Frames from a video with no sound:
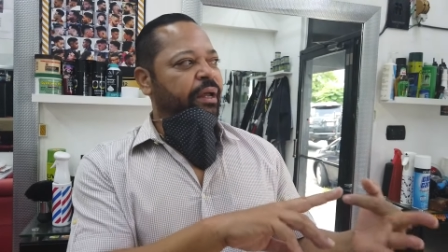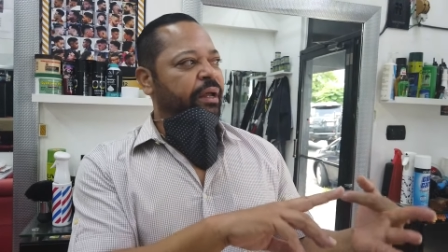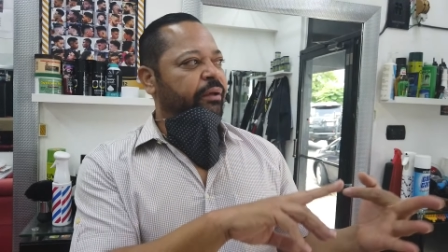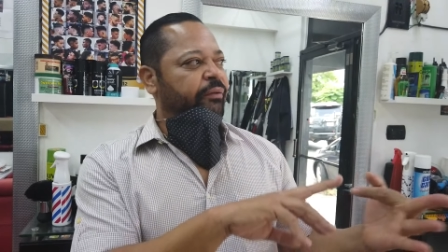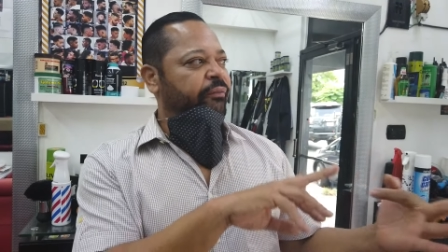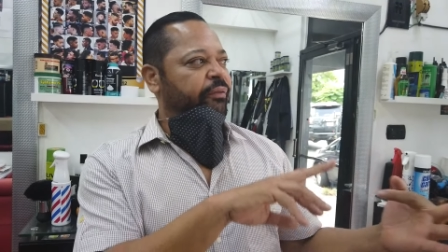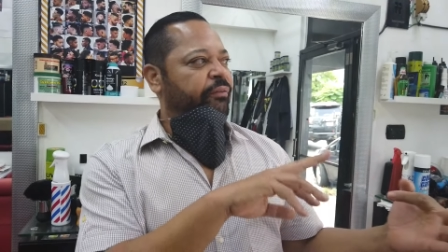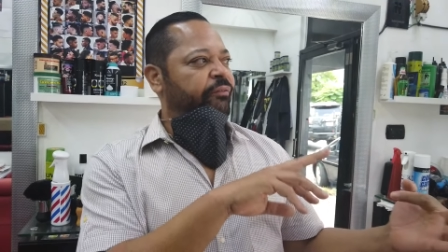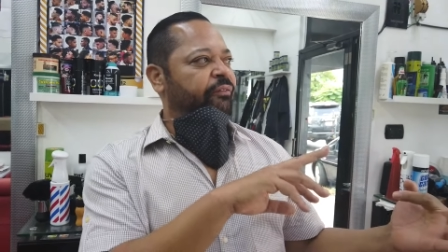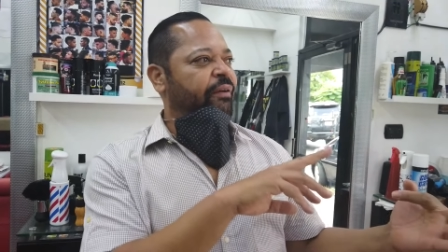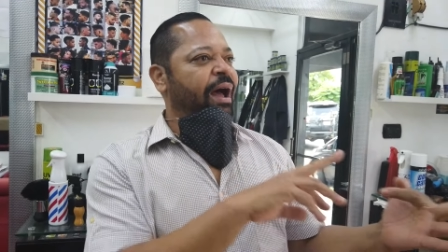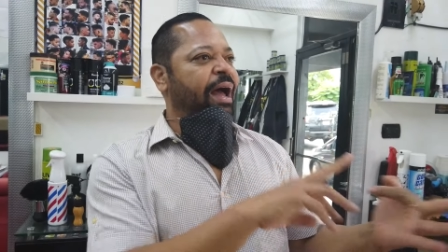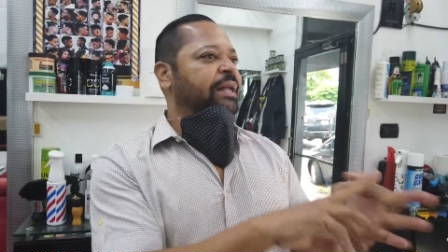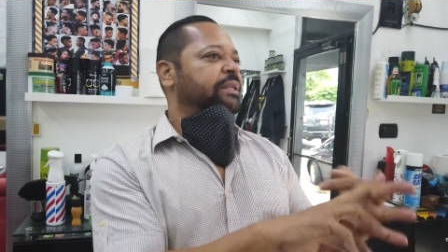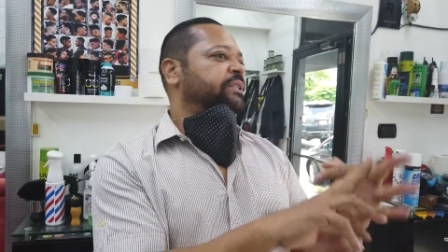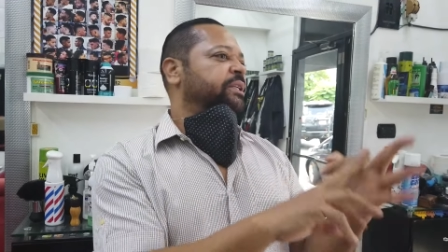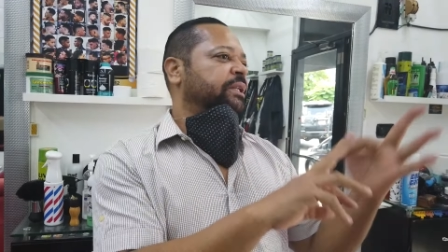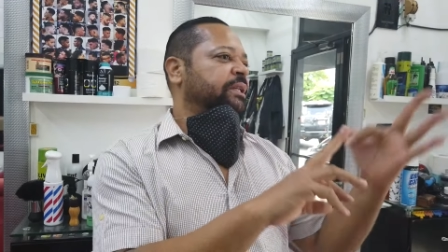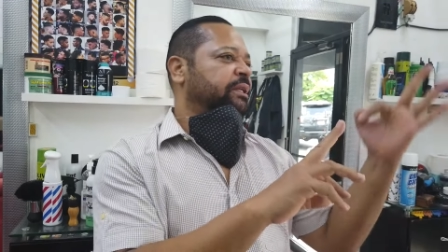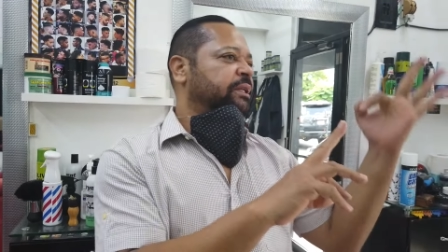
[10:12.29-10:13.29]

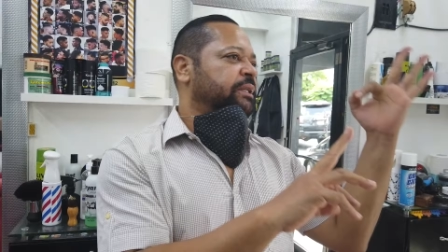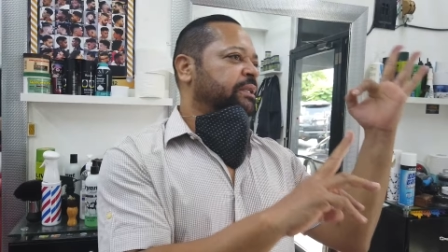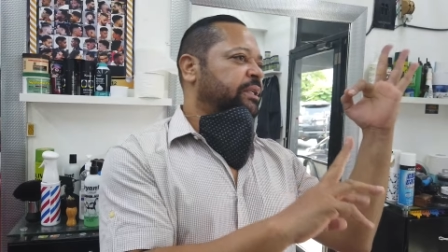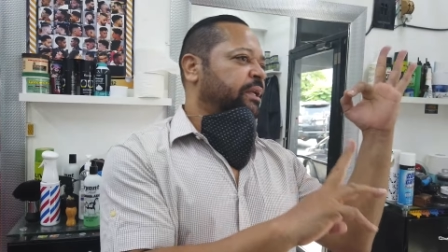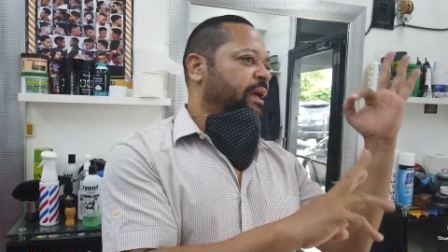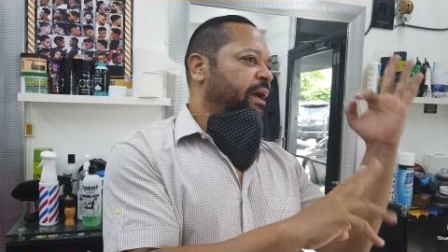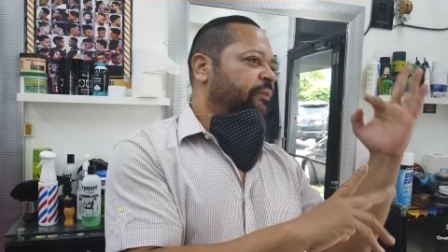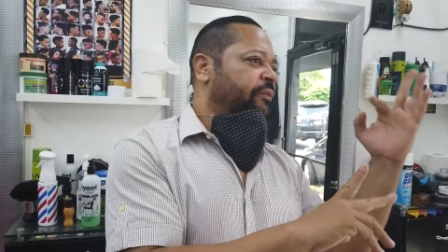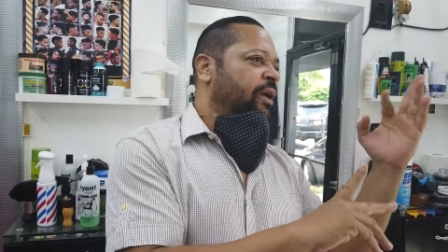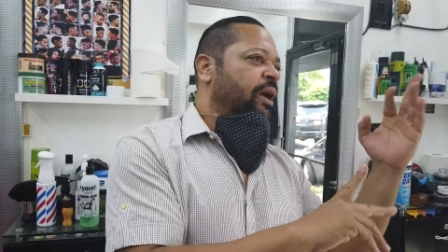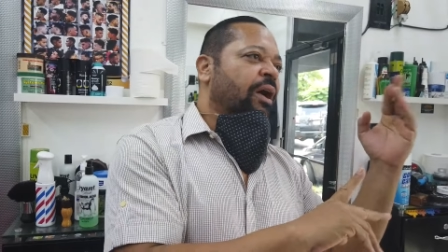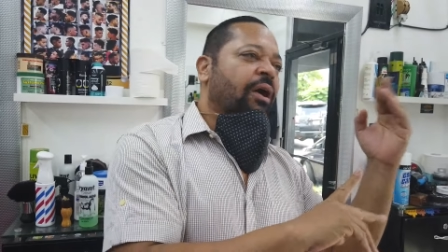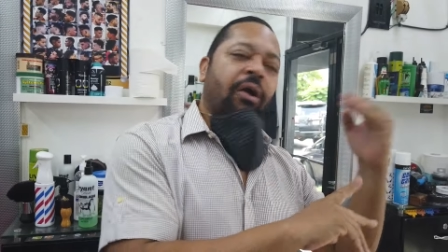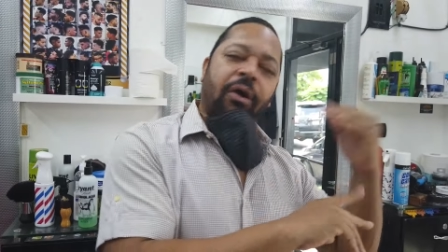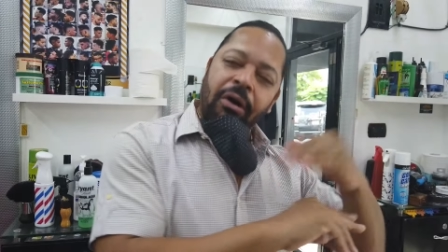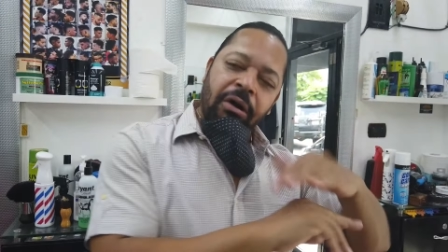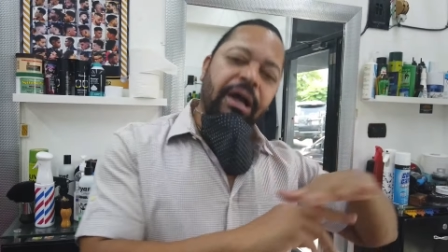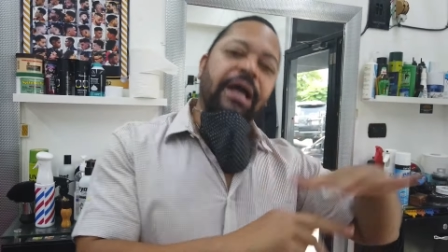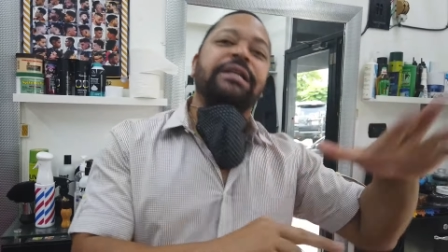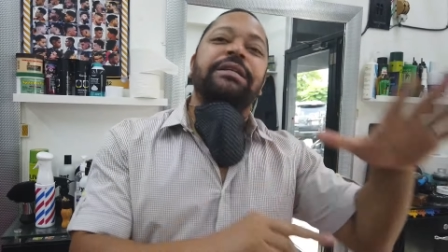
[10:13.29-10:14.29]
evangelists, they have
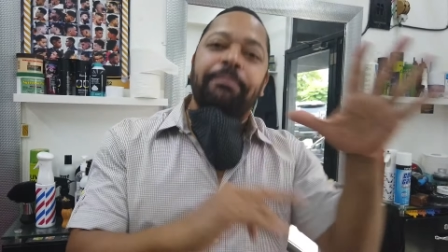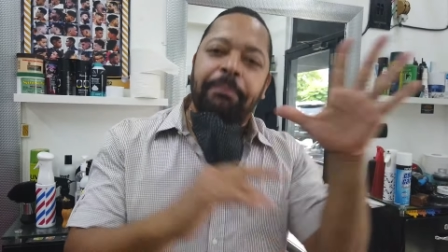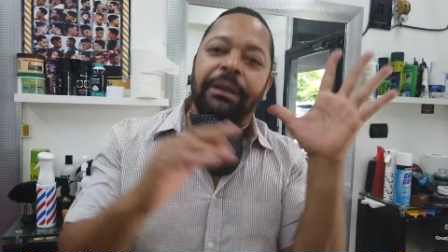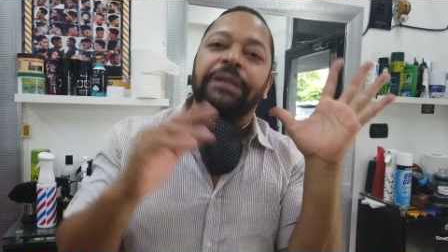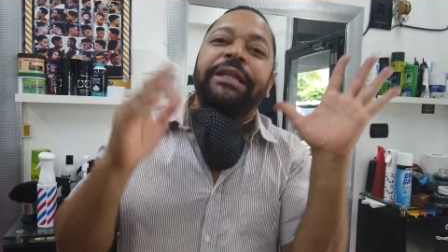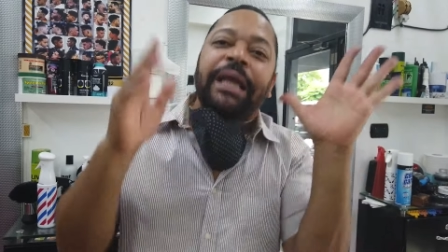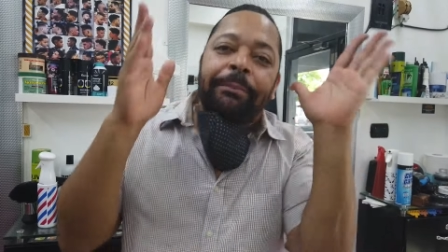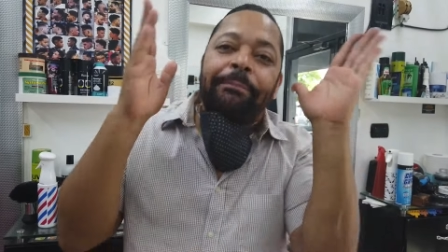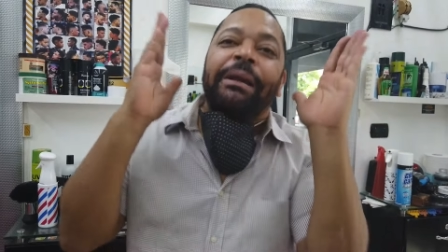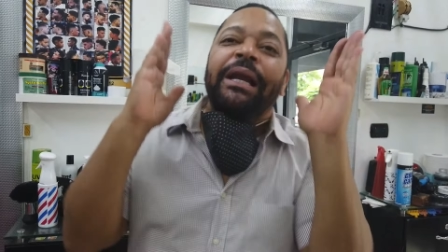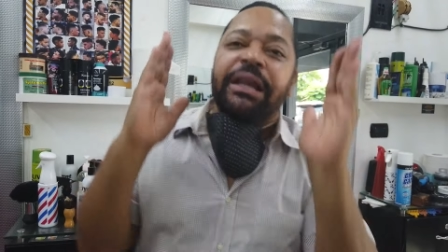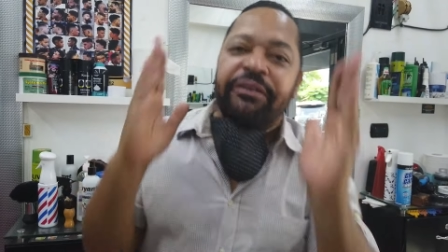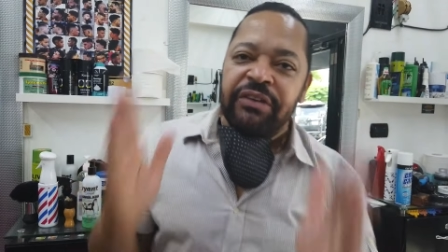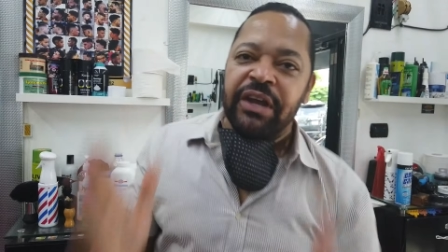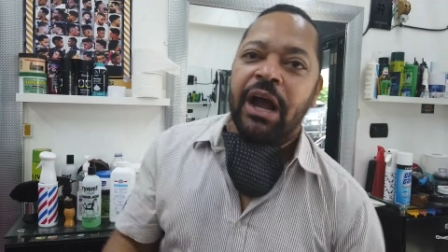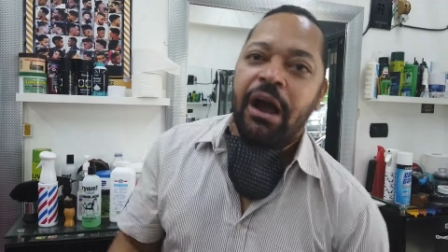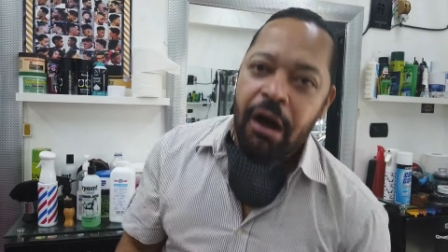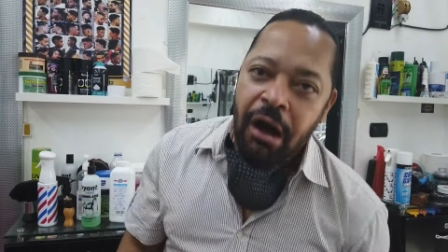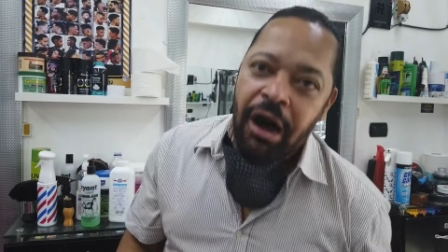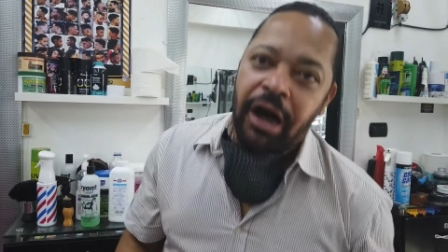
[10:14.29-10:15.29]
all kinds, but they believe
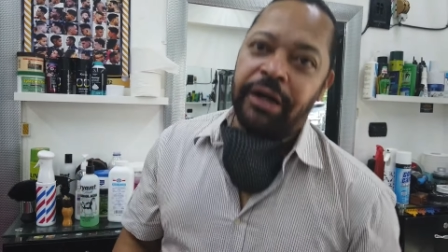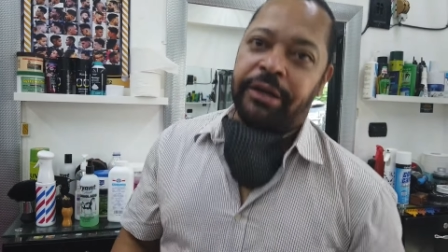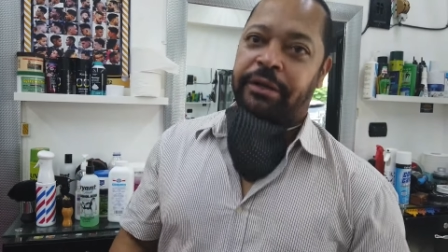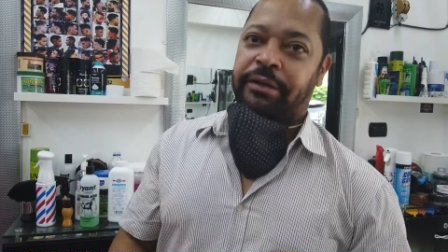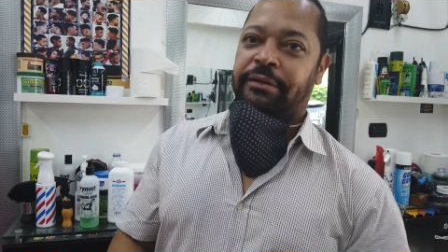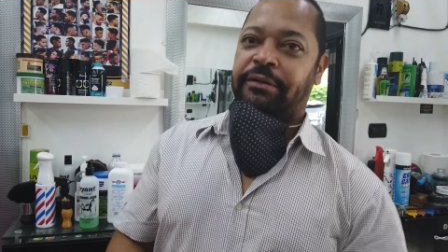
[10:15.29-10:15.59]
in God.